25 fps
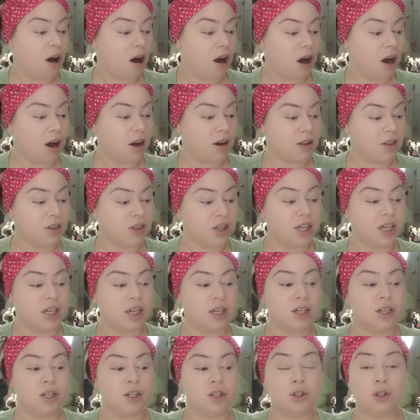on
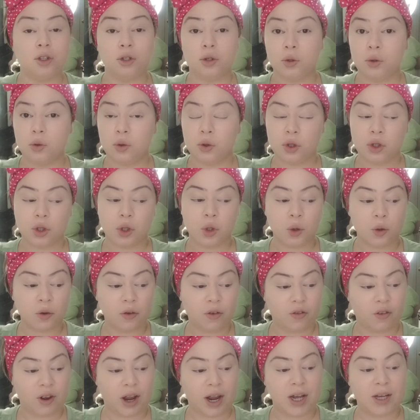the new
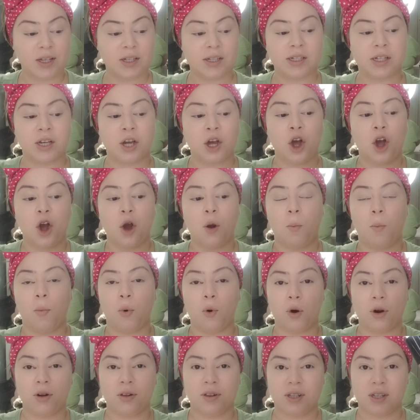Too Faced
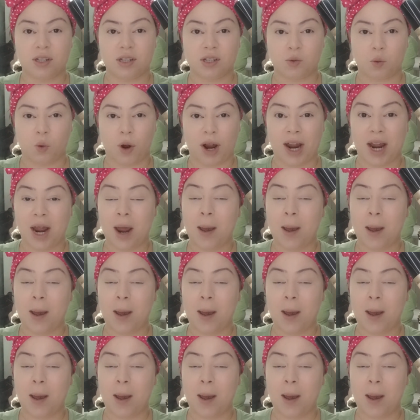Born This Way